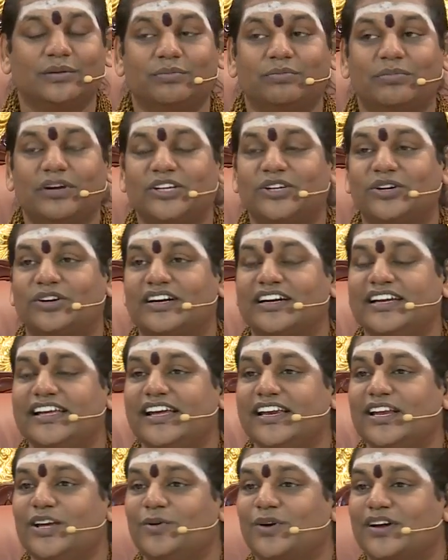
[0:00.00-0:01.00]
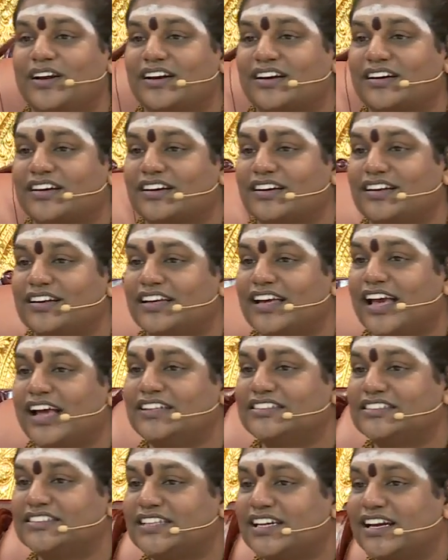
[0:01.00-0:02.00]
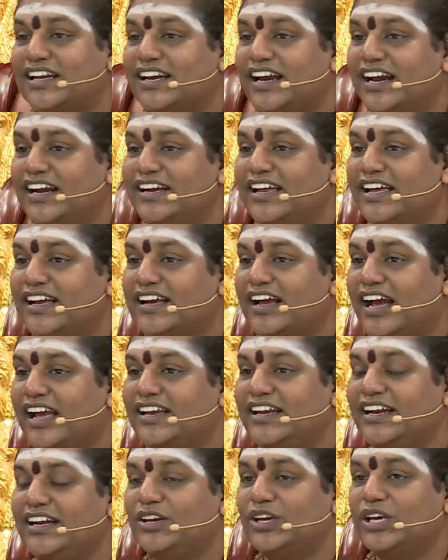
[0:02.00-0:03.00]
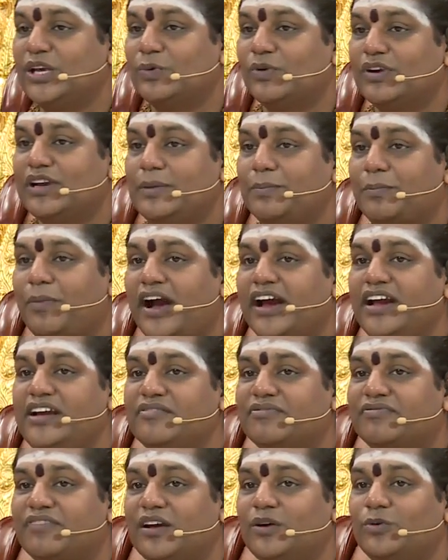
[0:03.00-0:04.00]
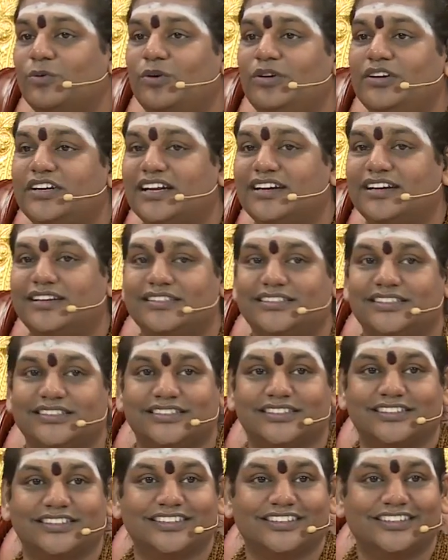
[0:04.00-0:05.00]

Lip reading: But to clear your cancer or headache, I need to give only 0.5 volt energy.